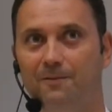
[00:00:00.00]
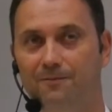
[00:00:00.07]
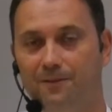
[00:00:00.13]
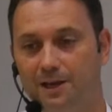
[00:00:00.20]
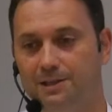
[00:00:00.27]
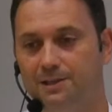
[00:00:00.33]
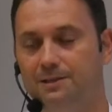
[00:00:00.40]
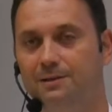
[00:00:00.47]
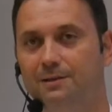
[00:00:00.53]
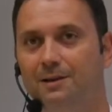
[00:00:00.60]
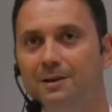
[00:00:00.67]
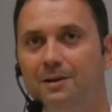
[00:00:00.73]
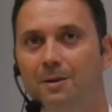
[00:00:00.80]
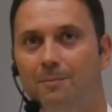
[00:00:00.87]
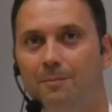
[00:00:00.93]
fixed
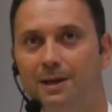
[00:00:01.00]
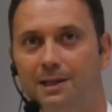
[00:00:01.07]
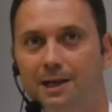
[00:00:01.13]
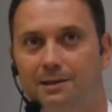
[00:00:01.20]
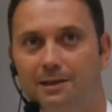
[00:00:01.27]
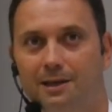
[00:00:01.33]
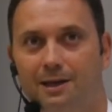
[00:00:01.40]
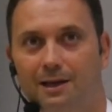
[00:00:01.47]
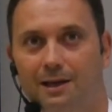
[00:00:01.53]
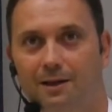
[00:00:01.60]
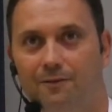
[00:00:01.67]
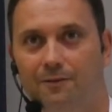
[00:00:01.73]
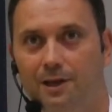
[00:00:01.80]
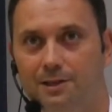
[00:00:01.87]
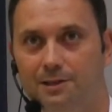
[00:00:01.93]
by that
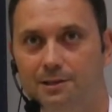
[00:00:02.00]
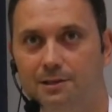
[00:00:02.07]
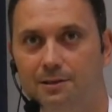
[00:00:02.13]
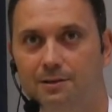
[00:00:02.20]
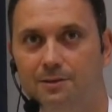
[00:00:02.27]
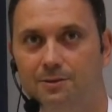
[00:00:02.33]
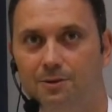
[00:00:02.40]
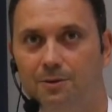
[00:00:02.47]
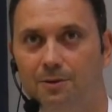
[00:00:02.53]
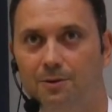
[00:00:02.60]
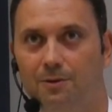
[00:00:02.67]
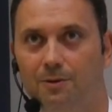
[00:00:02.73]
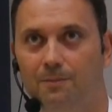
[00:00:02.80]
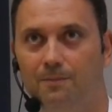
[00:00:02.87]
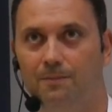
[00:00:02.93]
fence.
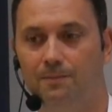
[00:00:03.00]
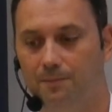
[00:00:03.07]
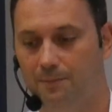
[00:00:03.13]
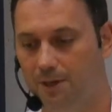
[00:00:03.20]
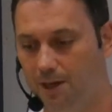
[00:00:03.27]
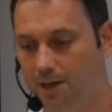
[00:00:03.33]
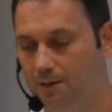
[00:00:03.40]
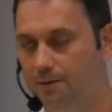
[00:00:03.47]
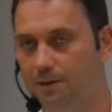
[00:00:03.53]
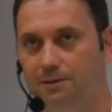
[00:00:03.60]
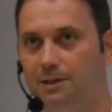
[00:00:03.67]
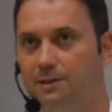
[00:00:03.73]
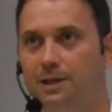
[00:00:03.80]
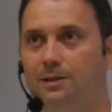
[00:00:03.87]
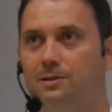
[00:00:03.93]
So yeah,
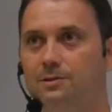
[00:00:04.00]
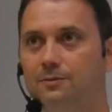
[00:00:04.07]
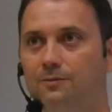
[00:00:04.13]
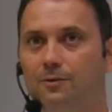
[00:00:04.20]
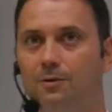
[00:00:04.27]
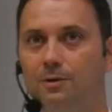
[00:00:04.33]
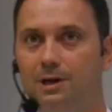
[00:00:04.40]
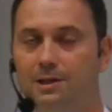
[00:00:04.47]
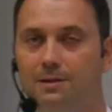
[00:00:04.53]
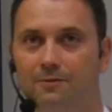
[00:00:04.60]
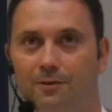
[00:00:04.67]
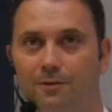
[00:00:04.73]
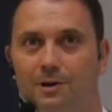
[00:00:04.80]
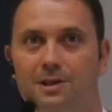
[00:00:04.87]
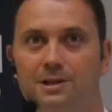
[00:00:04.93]
that's for
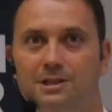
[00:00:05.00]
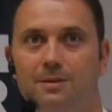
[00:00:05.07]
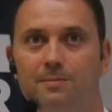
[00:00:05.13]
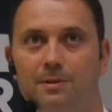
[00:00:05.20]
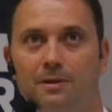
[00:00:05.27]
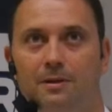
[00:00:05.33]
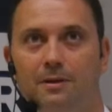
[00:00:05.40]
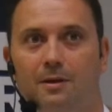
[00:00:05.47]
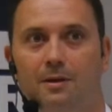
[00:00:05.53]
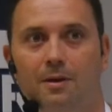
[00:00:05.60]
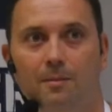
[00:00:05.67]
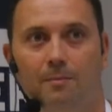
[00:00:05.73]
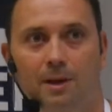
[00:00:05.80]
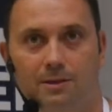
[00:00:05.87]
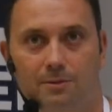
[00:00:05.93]
leadership,
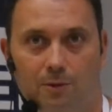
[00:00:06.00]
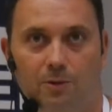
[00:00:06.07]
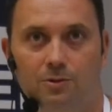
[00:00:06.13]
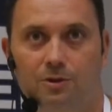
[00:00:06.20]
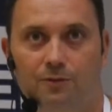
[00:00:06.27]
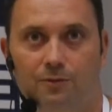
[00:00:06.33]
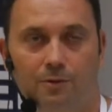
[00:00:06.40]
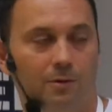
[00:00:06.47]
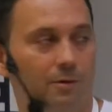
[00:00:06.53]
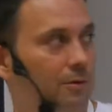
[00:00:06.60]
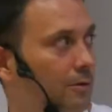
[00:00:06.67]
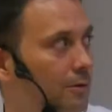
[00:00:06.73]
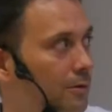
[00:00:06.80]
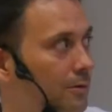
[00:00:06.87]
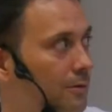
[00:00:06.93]
but also
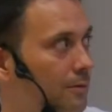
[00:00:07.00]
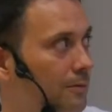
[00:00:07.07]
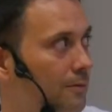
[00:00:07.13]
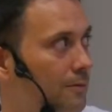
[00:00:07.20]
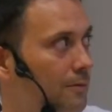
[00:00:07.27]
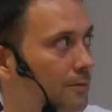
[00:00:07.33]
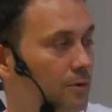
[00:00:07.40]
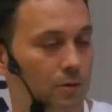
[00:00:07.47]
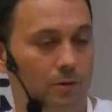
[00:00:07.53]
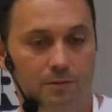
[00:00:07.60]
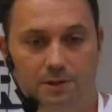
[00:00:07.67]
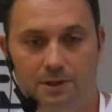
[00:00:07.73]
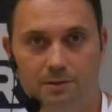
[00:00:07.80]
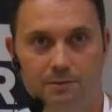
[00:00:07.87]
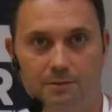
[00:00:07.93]
for your
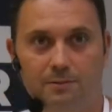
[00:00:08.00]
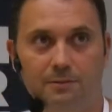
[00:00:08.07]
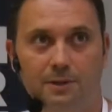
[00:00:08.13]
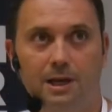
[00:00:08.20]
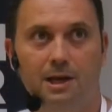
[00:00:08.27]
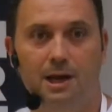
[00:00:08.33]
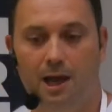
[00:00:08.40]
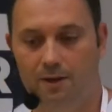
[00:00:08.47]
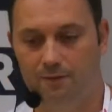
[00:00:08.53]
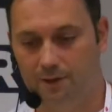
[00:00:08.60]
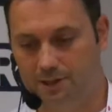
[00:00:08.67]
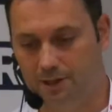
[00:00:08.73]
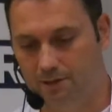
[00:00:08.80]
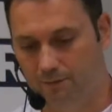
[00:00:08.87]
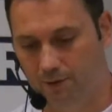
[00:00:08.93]
daily life
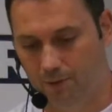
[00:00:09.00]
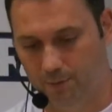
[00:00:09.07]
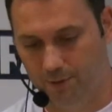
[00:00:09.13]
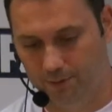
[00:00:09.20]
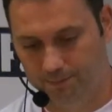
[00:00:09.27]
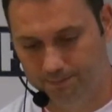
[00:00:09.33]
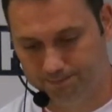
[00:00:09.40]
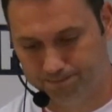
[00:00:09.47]
as a developer.